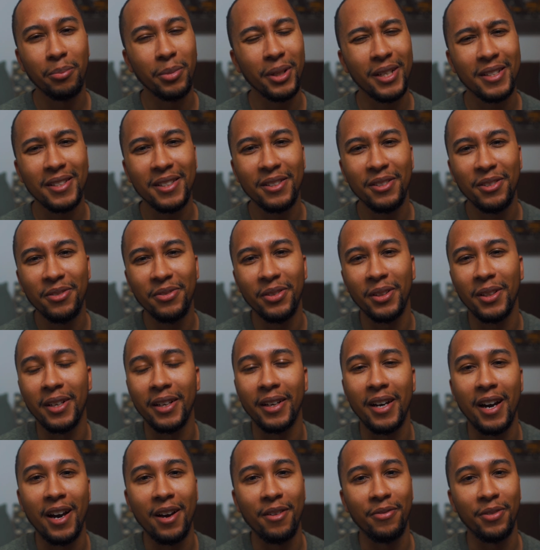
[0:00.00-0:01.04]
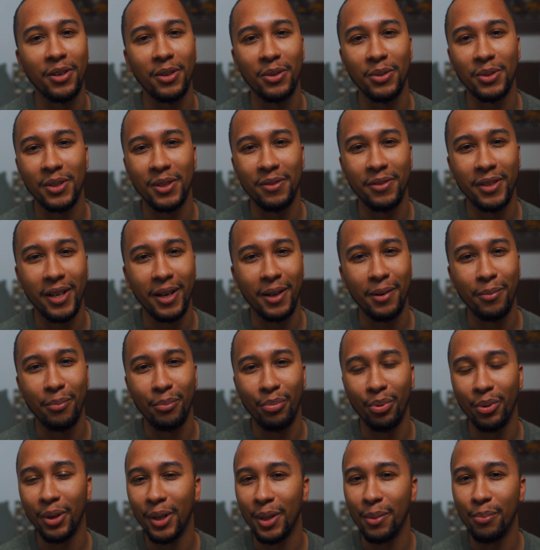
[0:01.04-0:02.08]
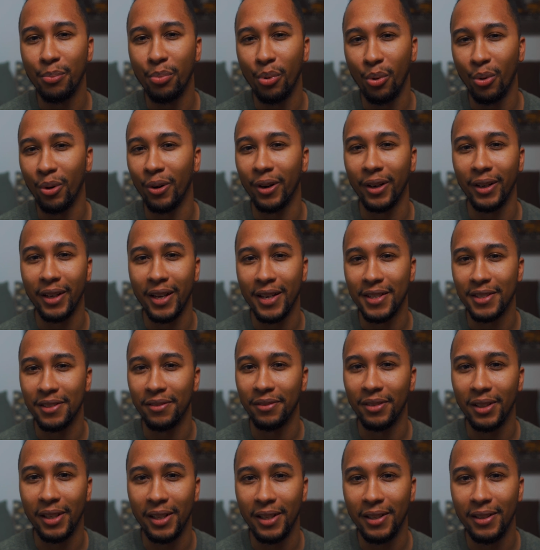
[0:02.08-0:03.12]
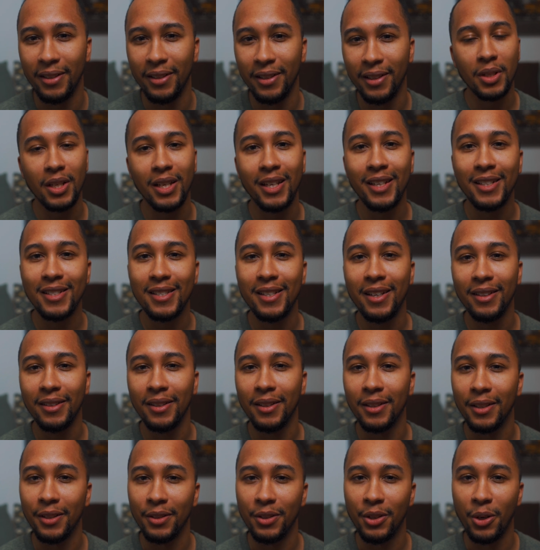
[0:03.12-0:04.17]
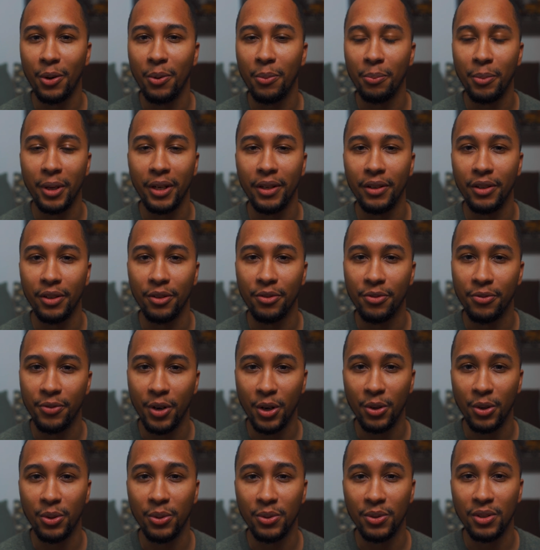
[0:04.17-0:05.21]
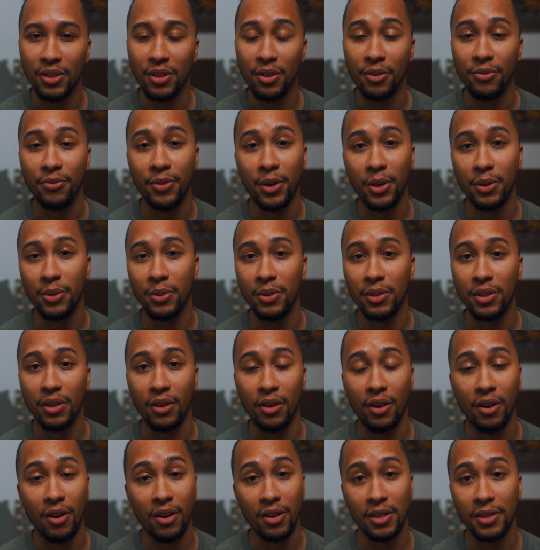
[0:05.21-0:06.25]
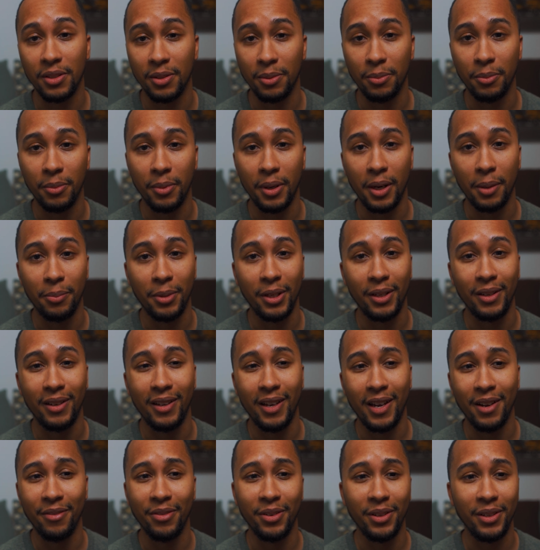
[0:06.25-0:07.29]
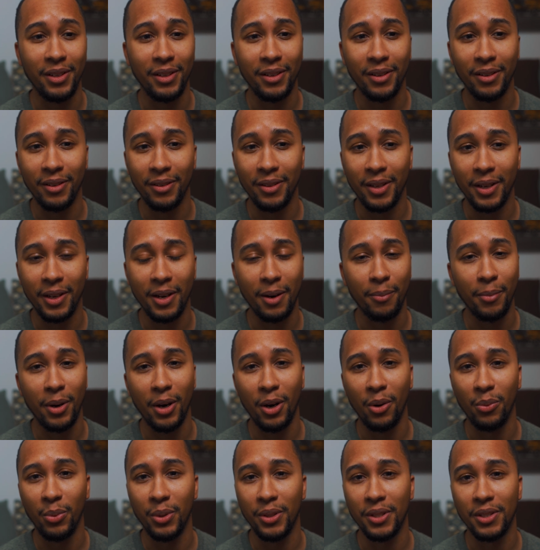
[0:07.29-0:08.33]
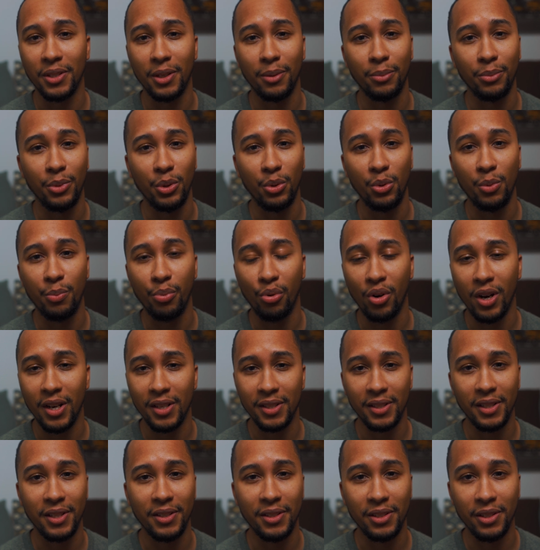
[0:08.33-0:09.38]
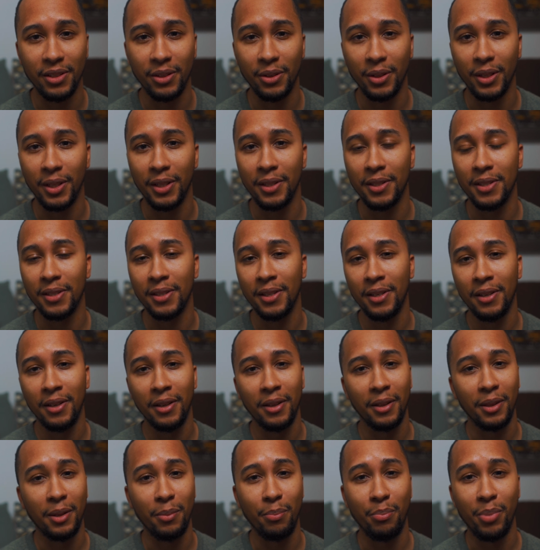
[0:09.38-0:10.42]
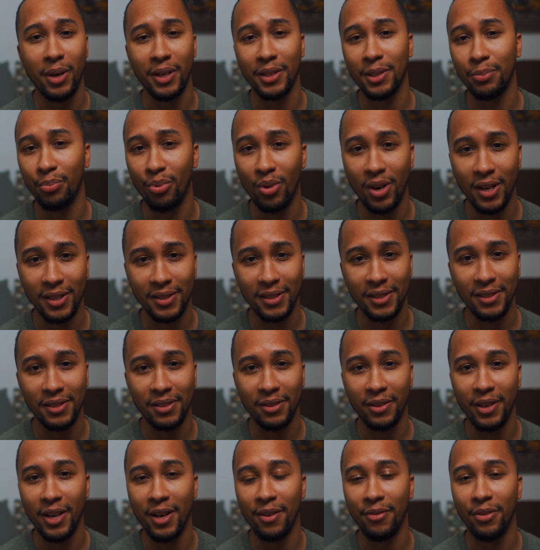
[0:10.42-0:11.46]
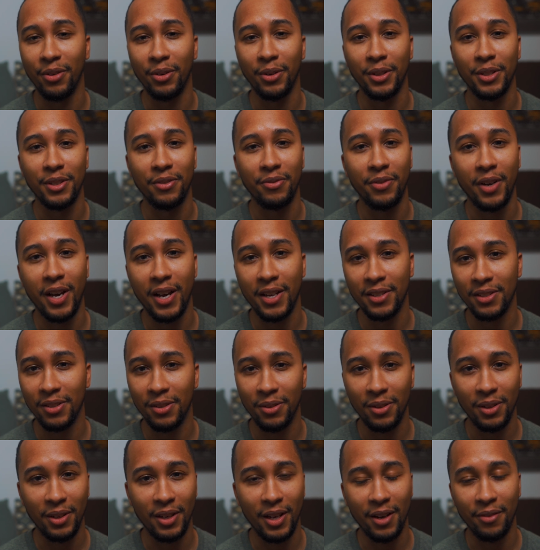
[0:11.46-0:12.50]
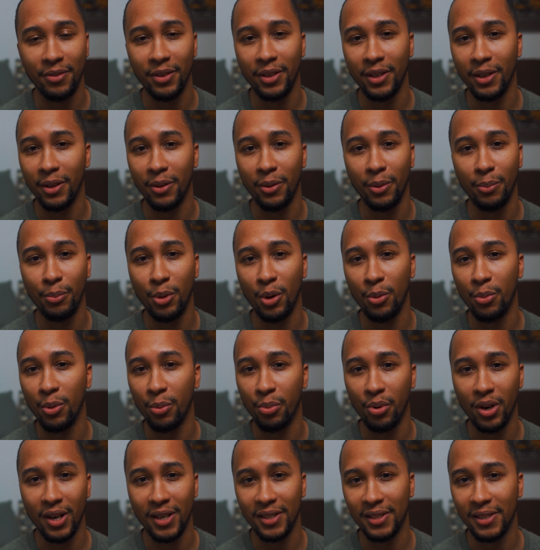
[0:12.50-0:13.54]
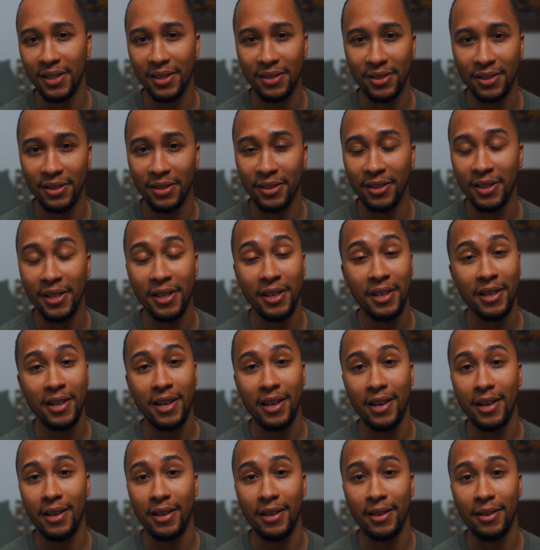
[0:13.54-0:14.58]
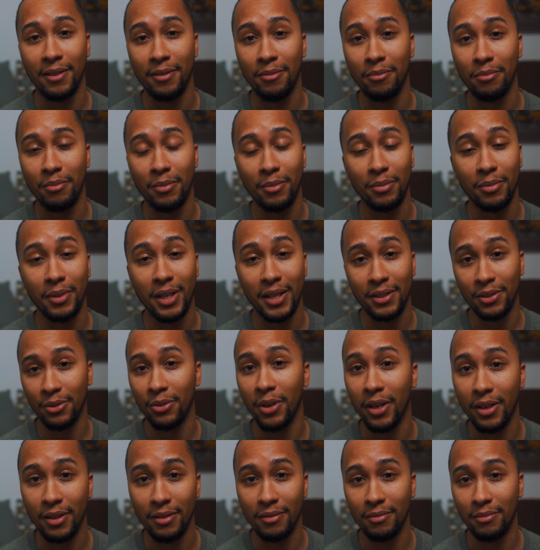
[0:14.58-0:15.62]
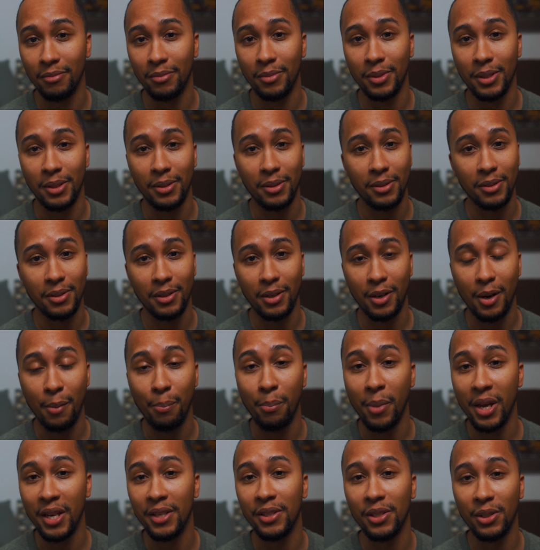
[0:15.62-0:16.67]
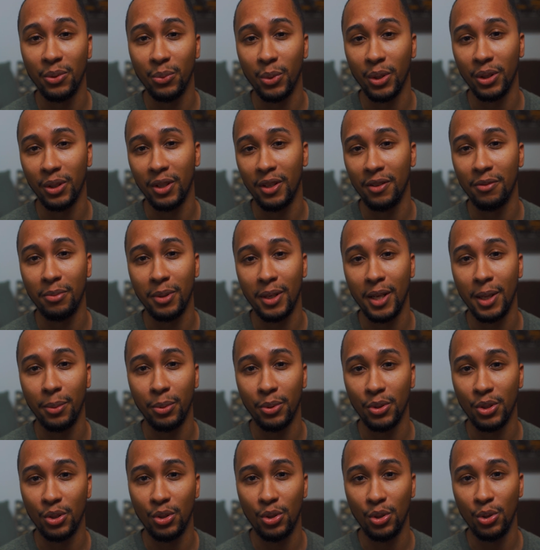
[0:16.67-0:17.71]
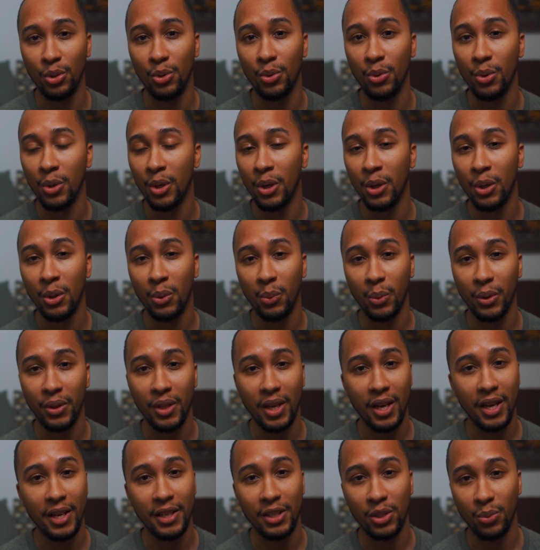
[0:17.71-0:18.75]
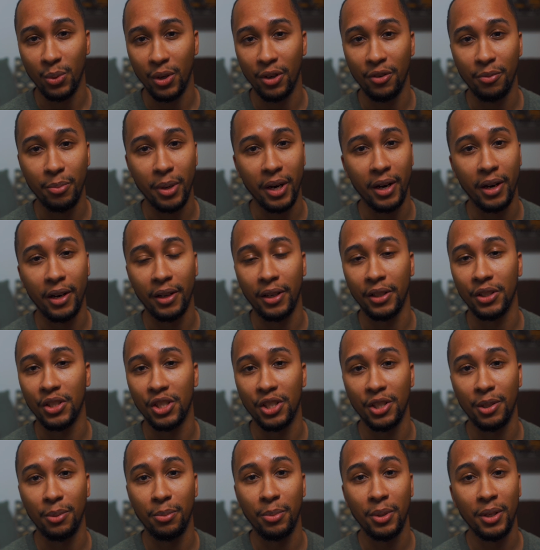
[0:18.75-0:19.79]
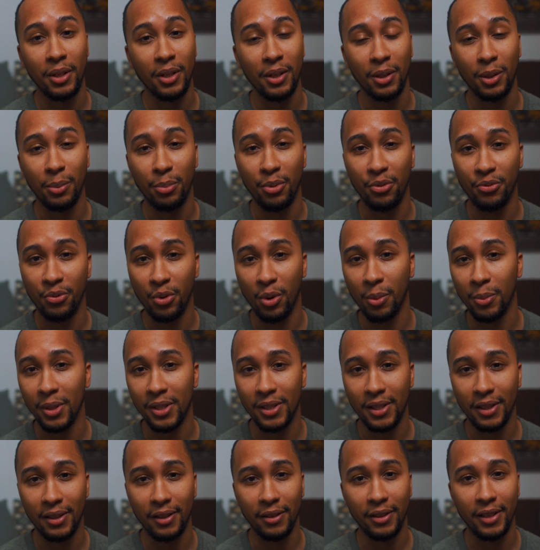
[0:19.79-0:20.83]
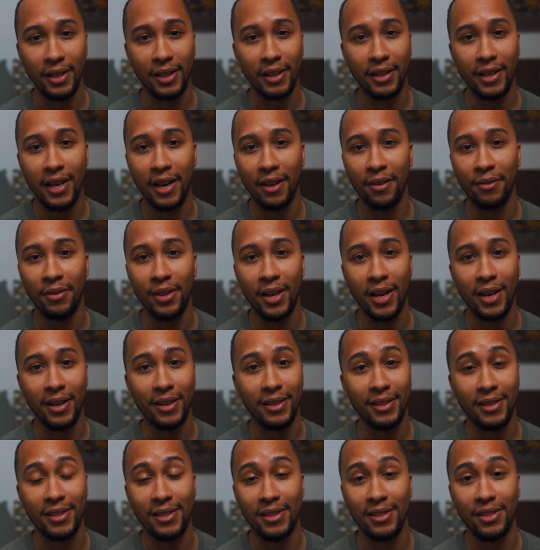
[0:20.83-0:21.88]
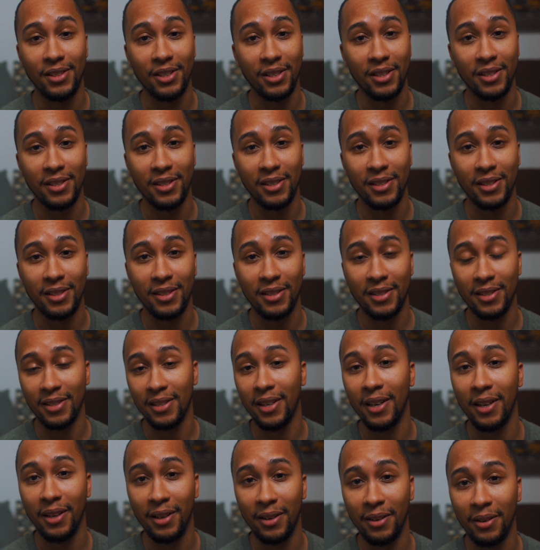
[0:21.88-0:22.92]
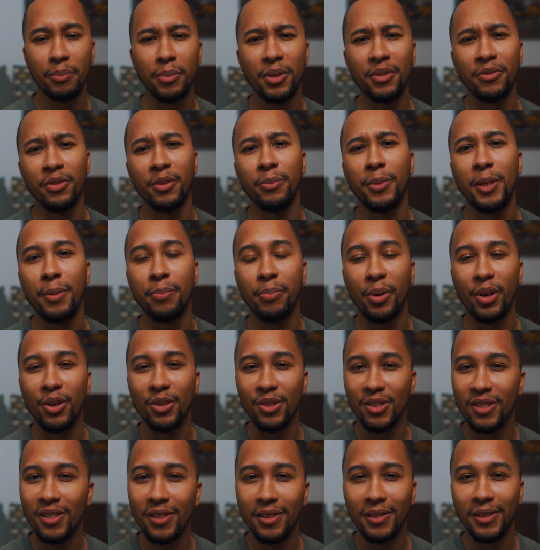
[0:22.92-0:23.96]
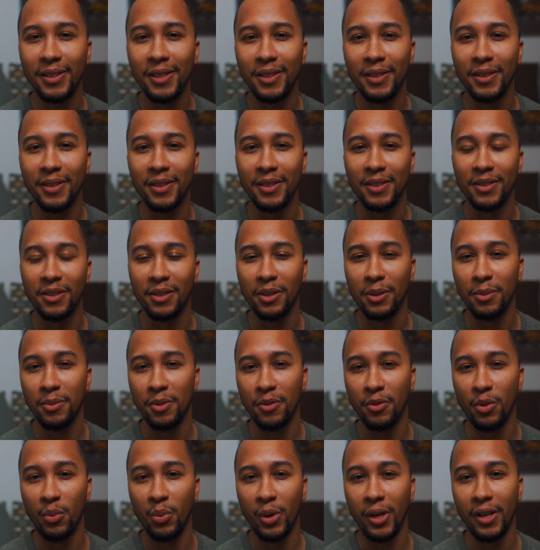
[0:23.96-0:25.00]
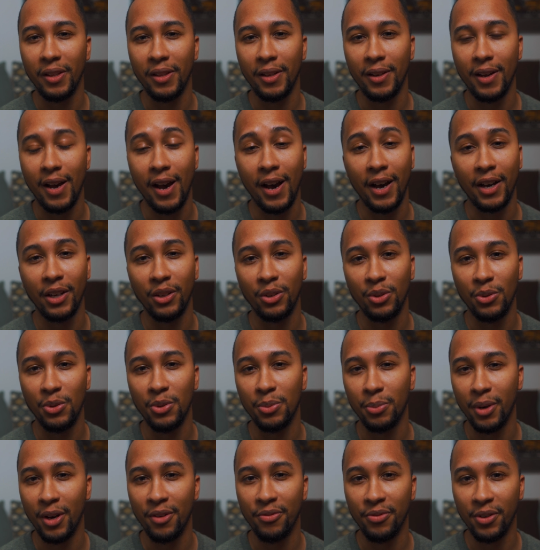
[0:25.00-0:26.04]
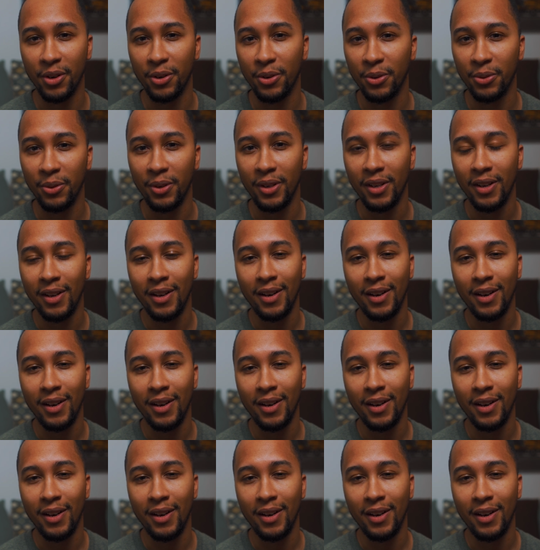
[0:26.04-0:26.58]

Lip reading: But I still feel like iPhones have gotten pretty boring as of late. And it's not that they don't make good phones. Their phones are awesome. I mean, every year they come out with some new processor and it's the best processor ever. It's faster than every other mobile processor, and that's great. It's amazing what they've been able to do with the A12 Bionic chip. The performance that they're getting out of that is just insane. But for me personally, in terms of the way that I use my phone,